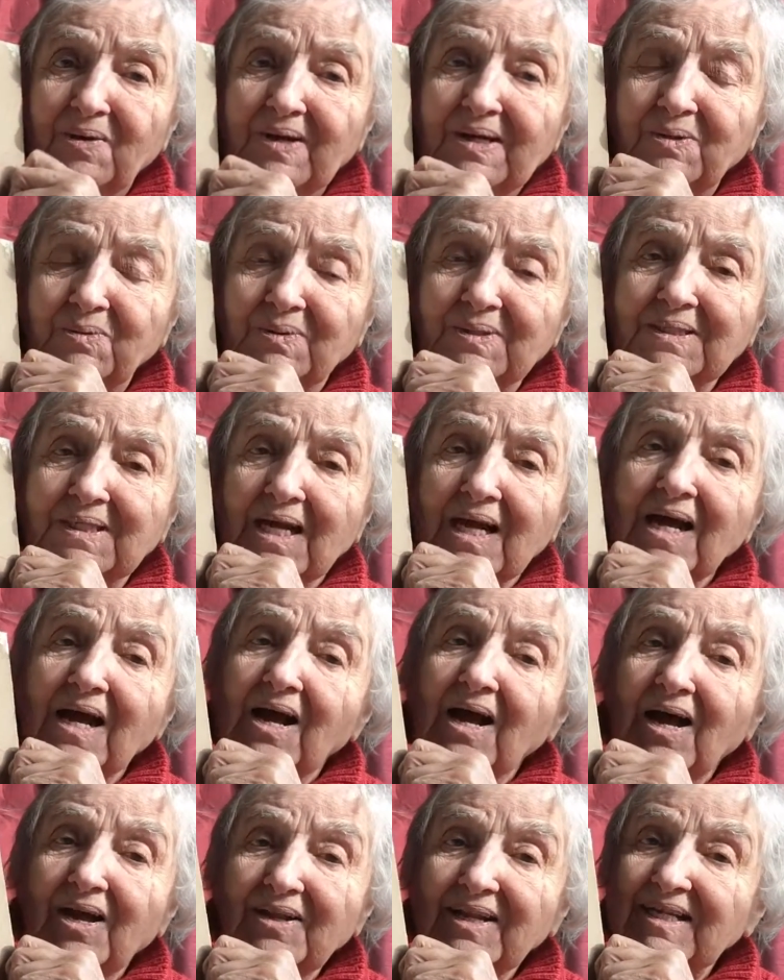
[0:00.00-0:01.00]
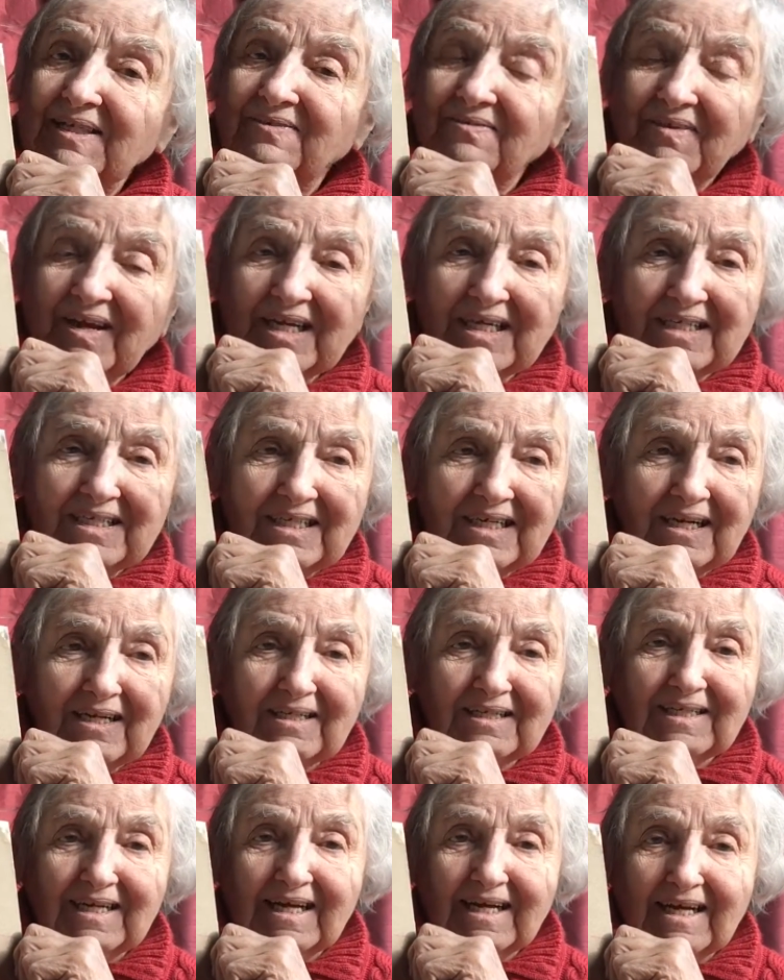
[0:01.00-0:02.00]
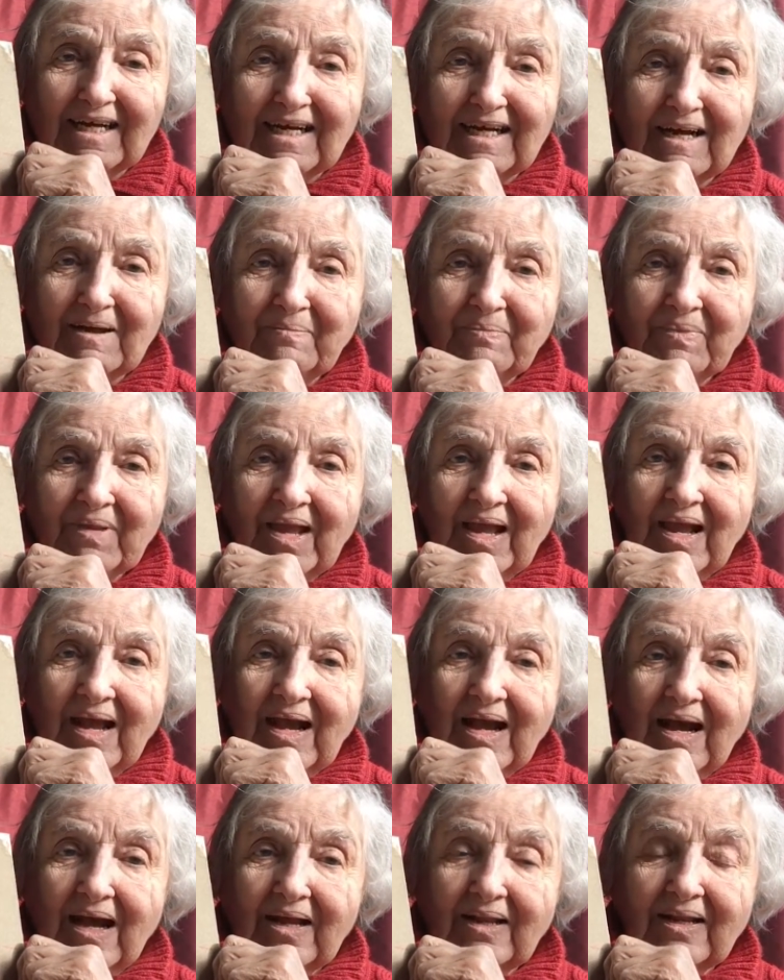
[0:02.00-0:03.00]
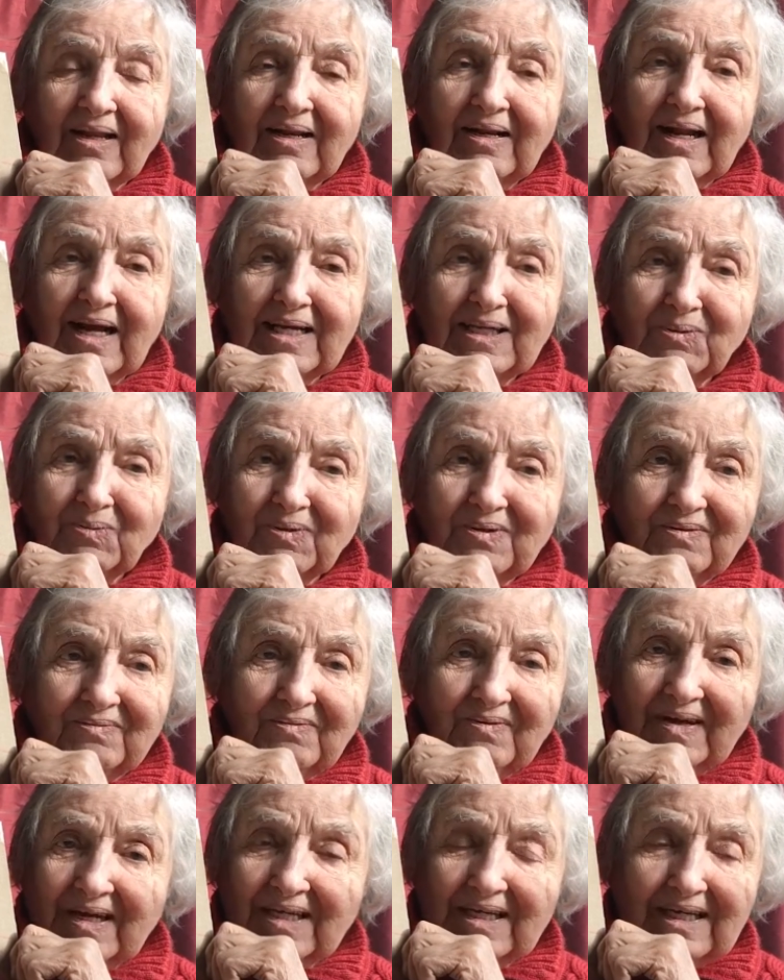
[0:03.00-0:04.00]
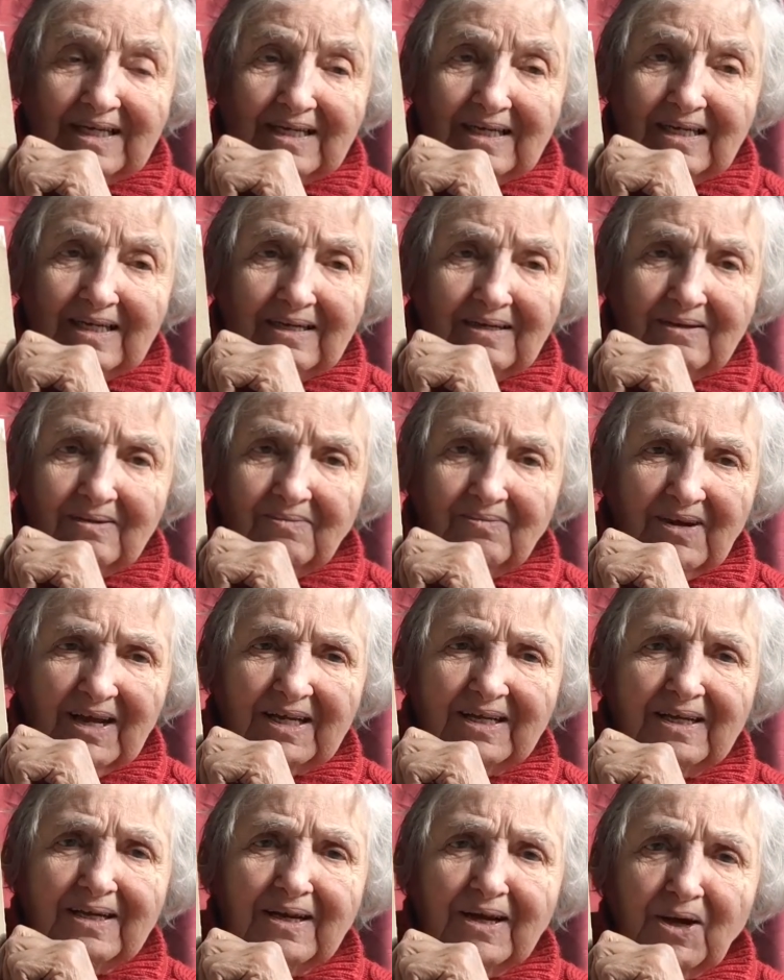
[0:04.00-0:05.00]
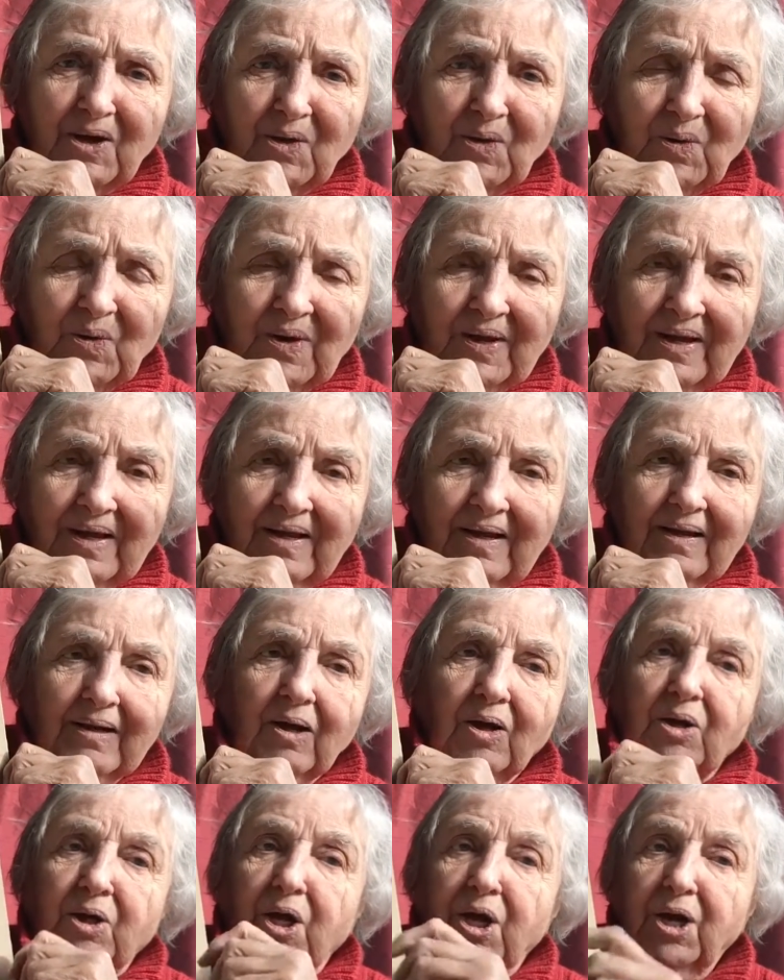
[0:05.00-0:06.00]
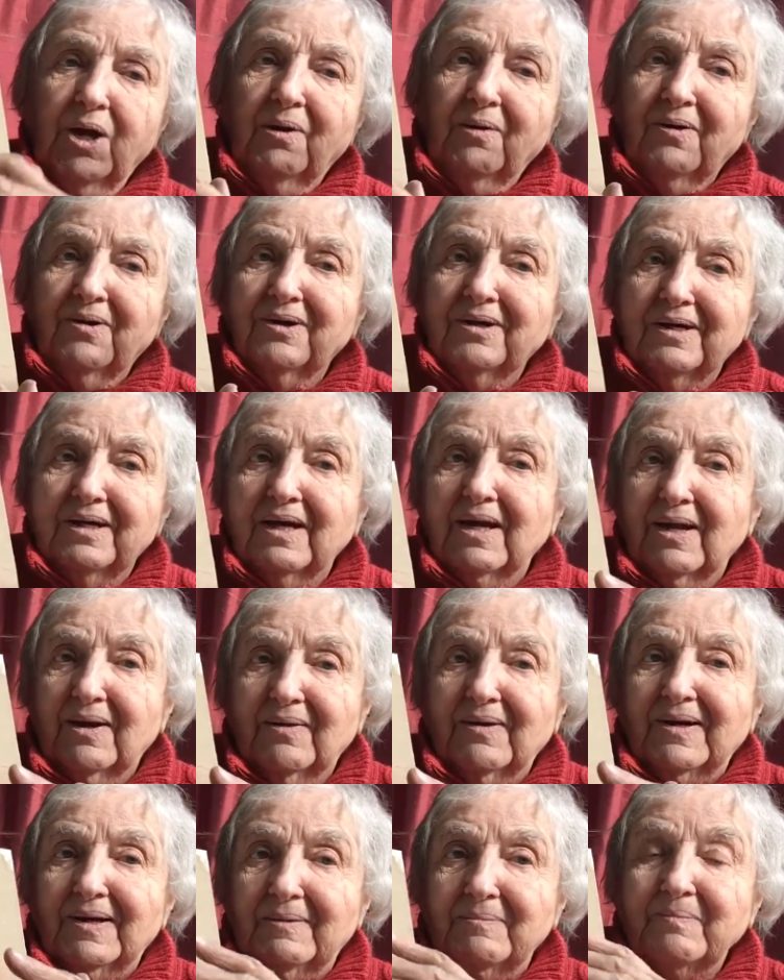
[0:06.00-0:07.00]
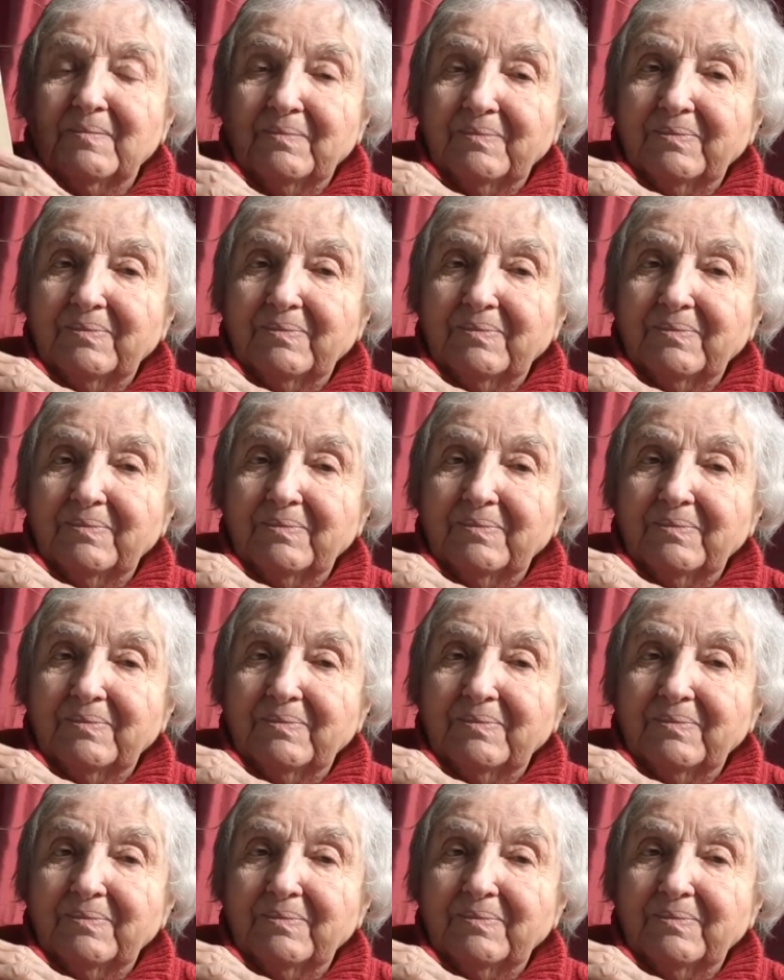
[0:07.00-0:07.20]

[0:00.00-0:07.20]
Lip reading: It was on this very dull day, and the light was very, very low, got lower and lower.